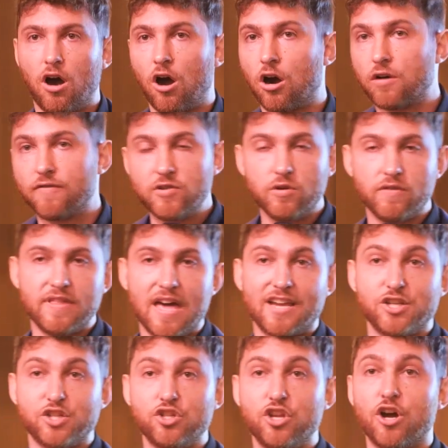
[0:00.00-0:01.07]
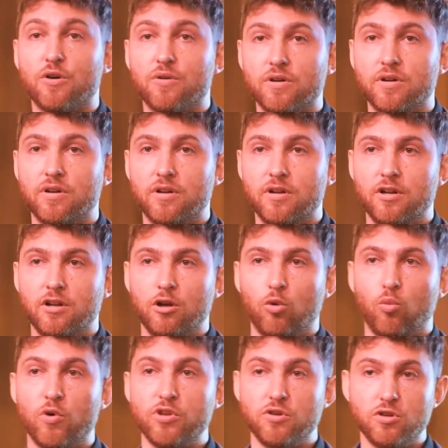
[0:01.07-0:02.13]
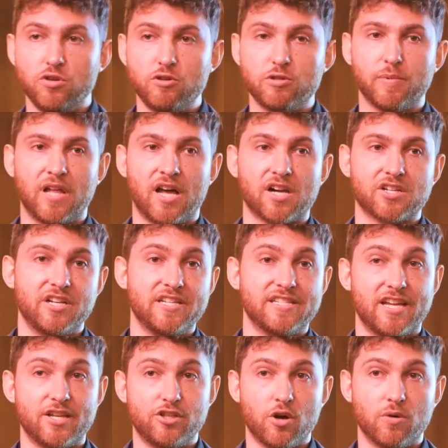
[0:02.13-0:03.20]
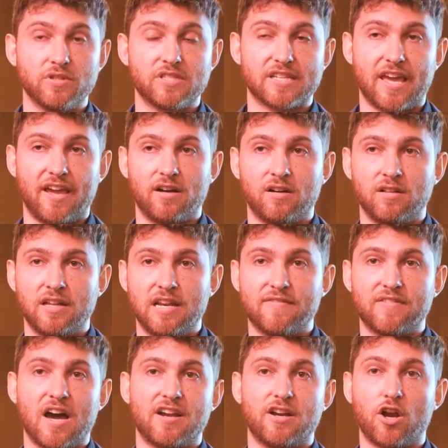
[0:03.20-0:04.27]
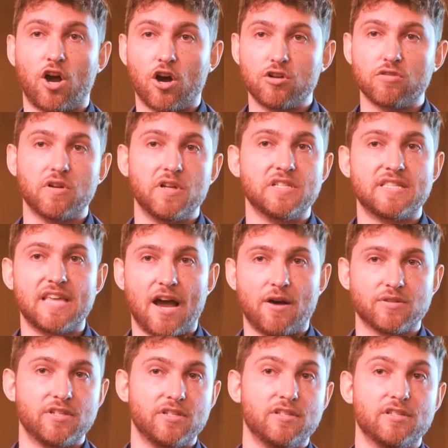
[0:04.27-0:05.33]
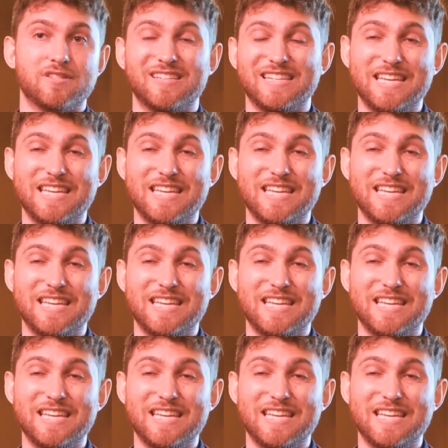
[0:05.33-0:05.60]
Our view of that is no. When you use blockchains that don't scale and have gotten hundreds, thousands,